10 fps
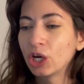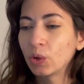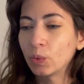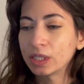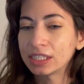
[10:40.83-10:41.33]

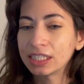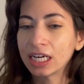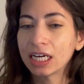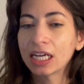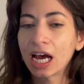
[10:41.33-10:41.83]
was
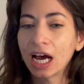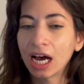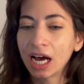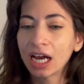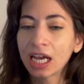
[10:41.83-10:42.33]
that
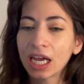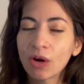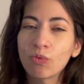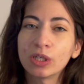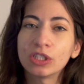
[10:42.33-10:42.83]

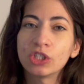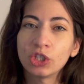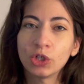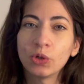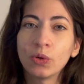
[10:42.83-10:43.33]
I was
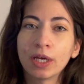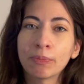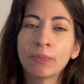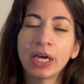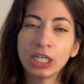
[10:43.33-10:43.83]
too
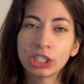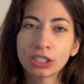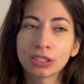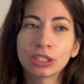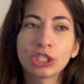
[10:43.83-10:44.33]

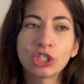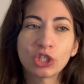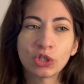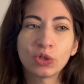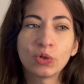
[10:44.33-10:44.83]
impatient
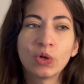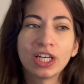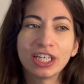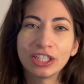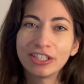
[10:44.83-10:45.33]
to
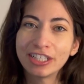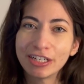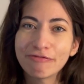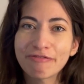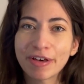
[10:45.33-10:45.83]

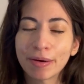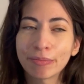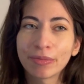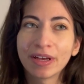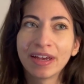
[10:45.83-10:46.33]
achieve
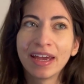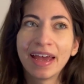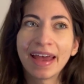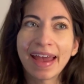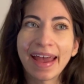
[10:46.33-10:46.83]
them.
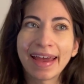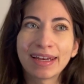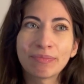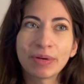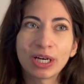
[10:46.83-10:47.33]

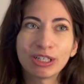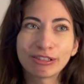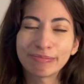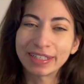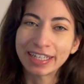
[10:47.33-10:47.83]
And
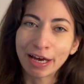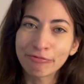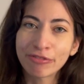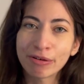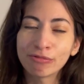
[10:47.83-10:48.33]
because my
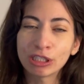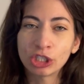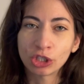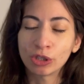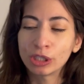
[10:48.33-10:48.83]
time frame
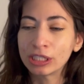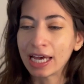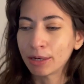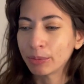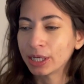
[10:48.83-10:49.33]
was short
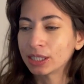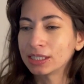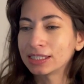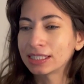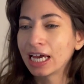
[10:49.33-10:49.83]
and
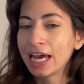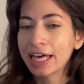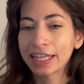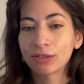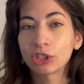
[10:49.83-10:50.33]
because
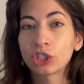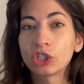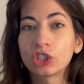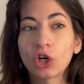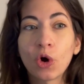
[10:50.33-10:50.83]
there were
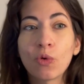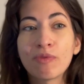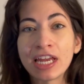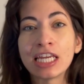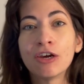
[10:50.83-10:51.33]
so
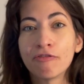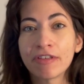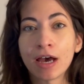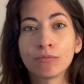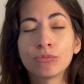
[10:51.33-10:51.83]
many of
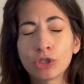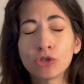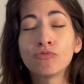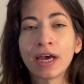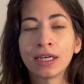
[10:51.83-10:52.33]
them,
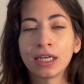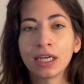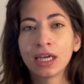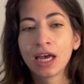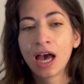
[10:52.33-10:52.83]
too many,